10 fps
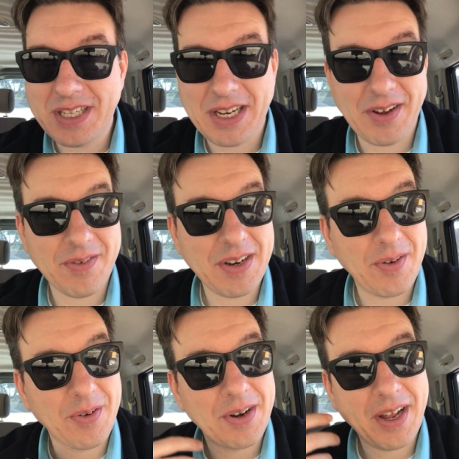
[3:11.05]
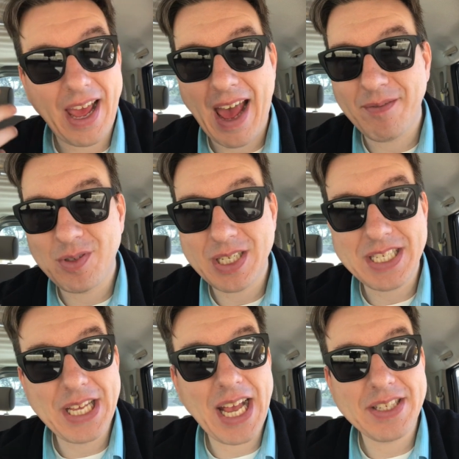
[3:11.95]
you know in order to have a
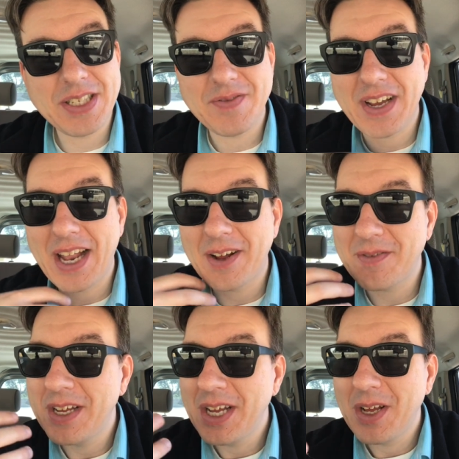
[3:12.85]
success you've got to